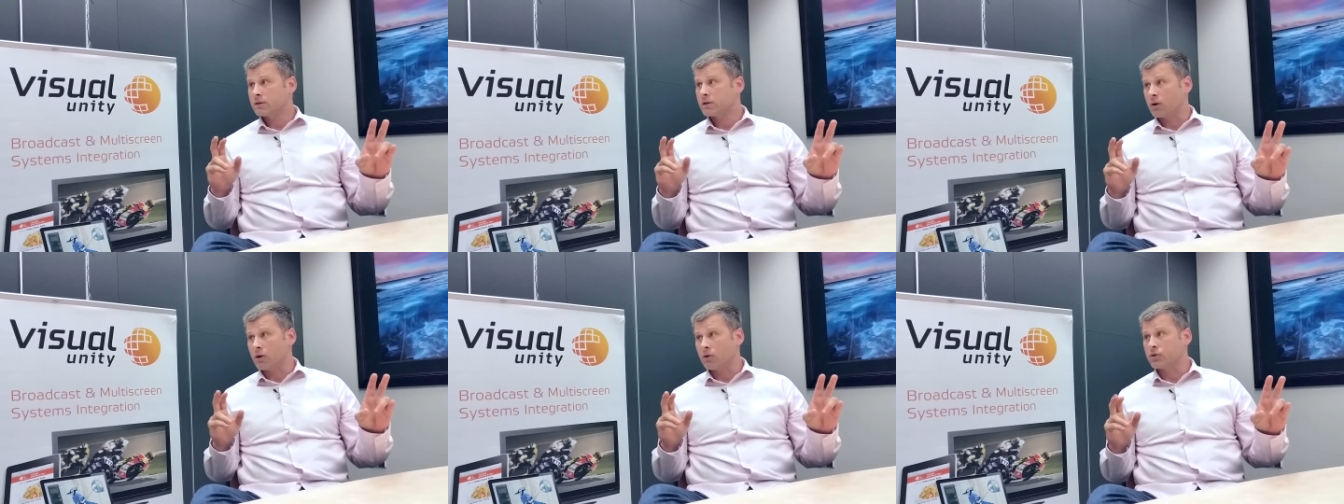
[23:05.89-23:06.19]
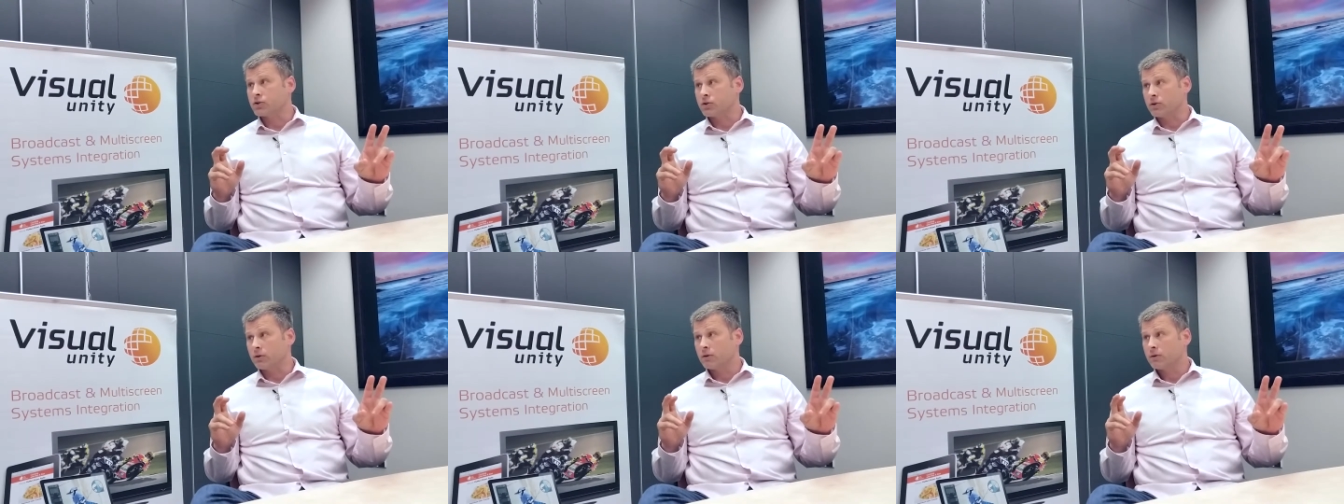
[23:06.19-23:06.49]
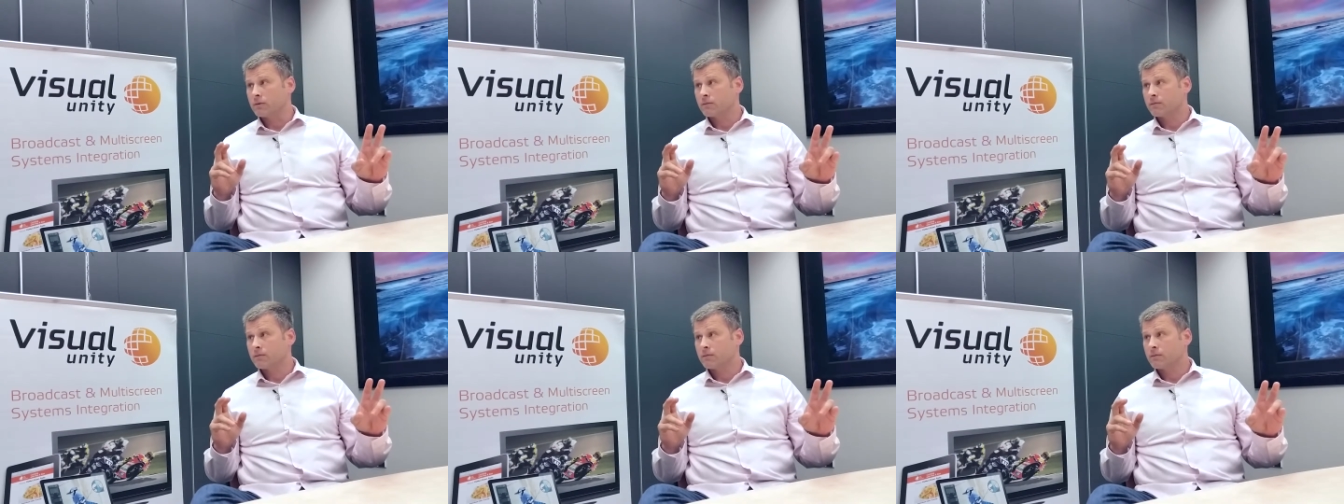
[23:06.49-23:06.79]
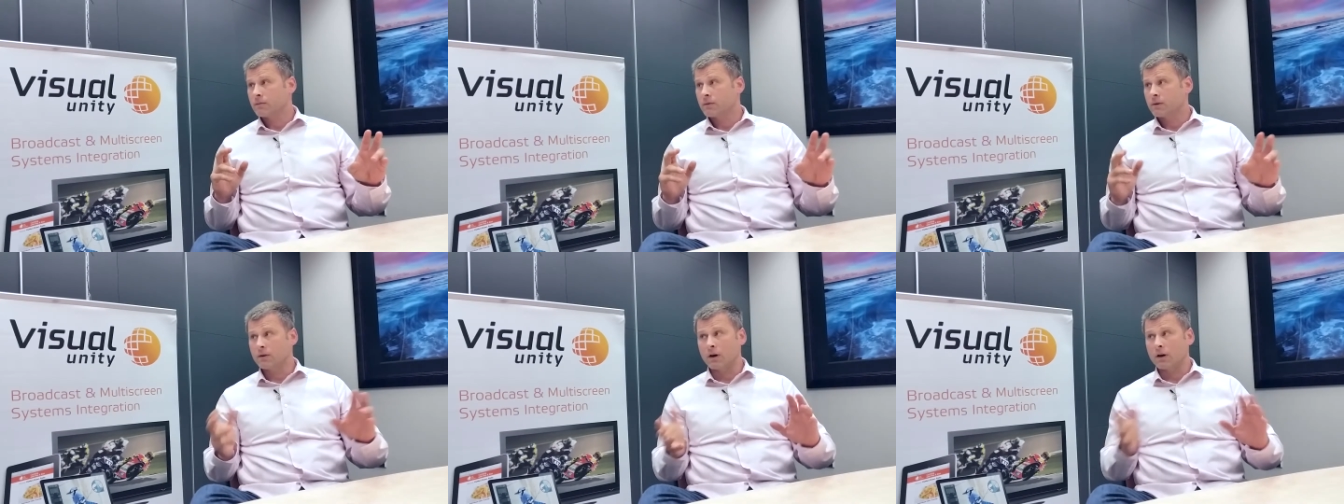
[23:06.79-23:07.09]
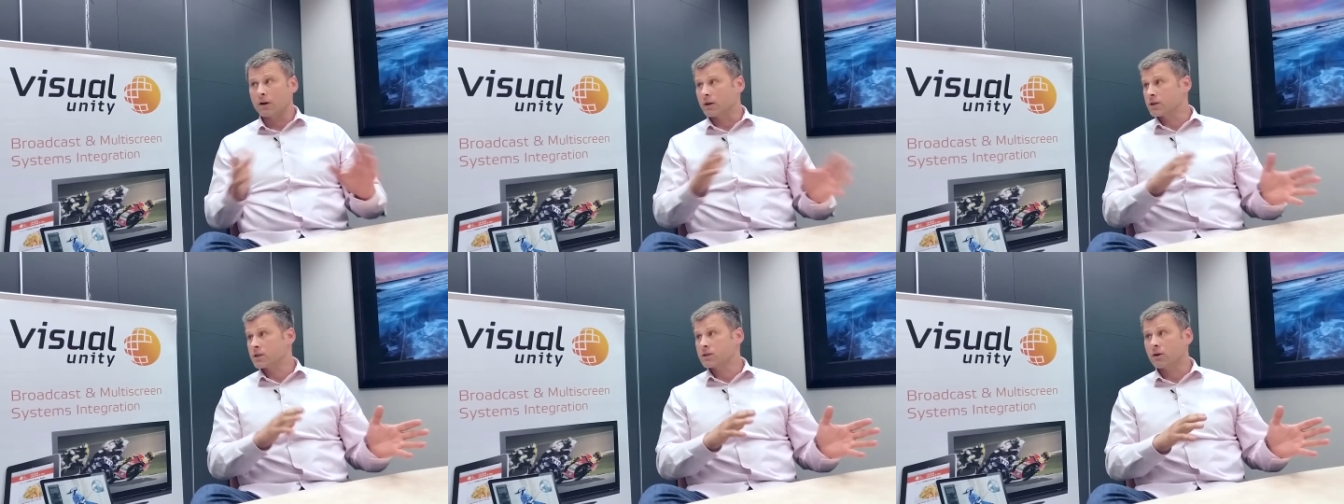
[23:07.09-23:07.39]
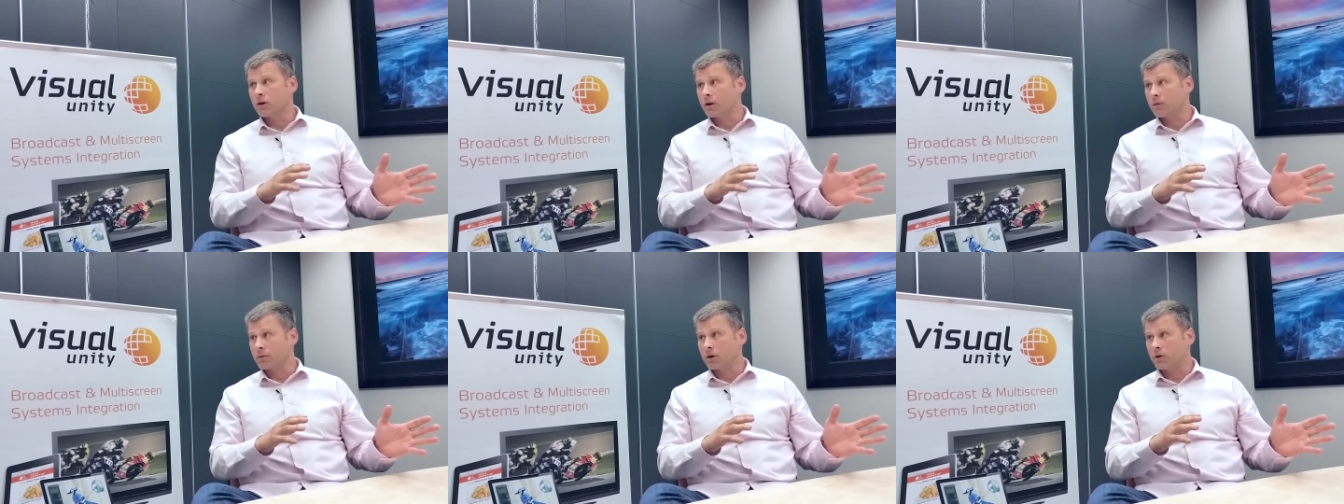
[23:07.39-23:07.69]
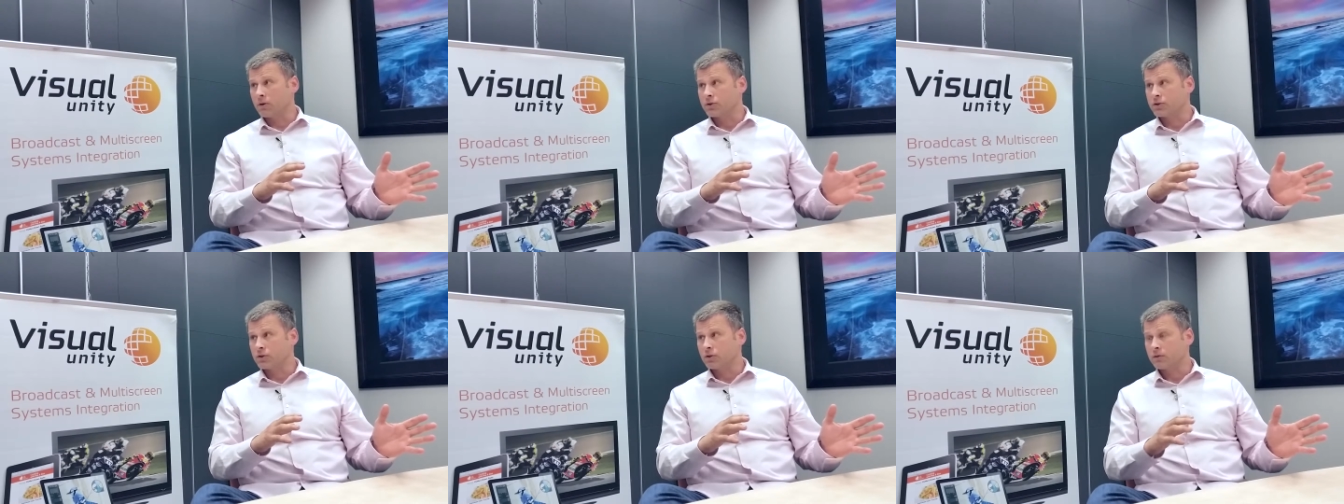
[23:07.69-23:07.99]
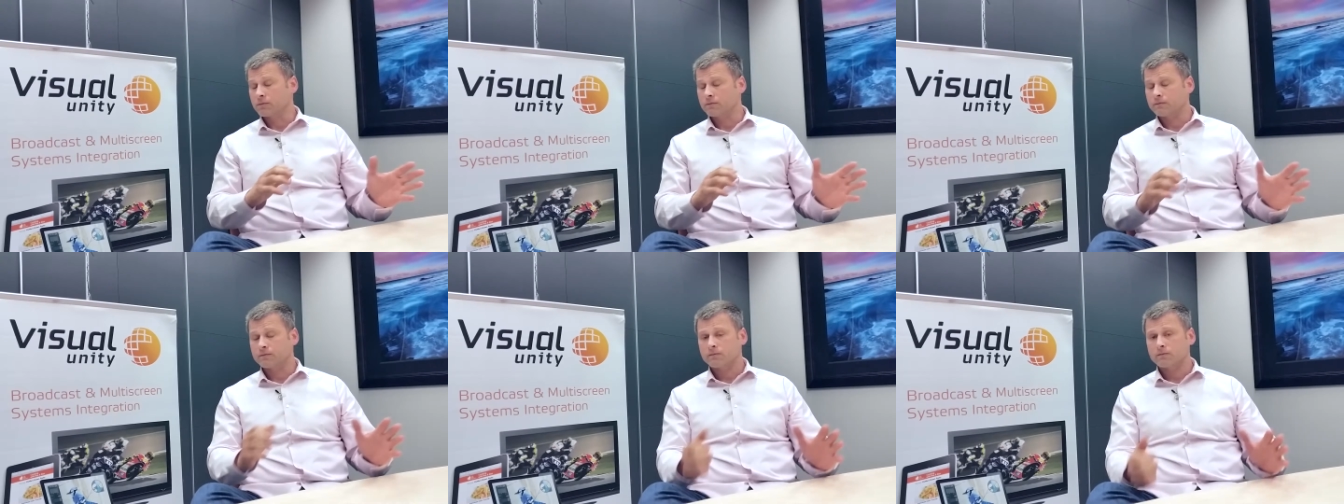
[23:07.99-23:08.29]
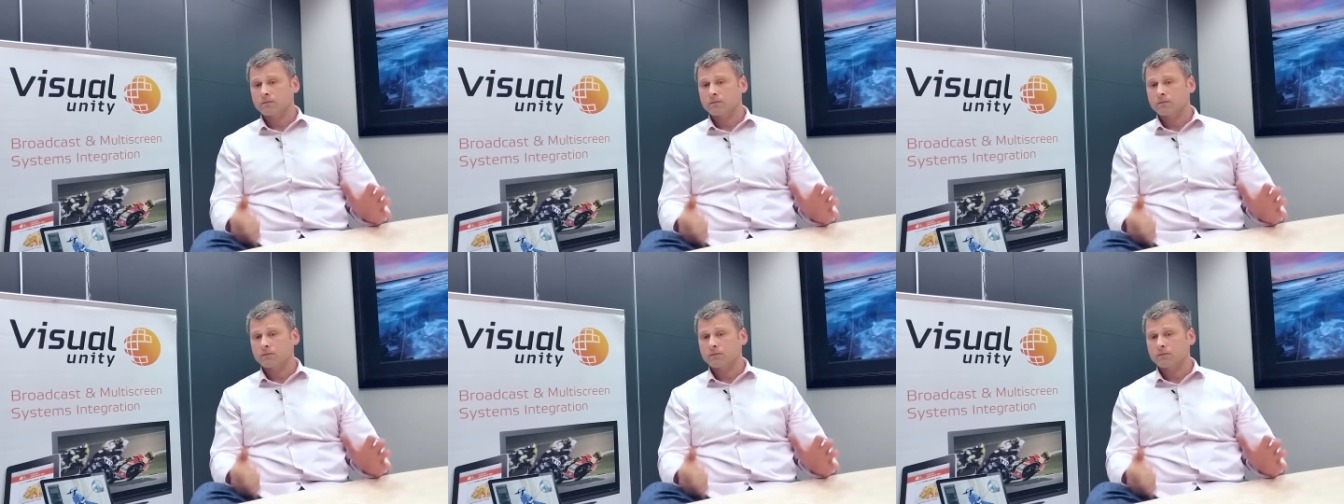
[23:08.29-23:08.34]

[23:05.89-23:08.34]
culture, not a startup culture.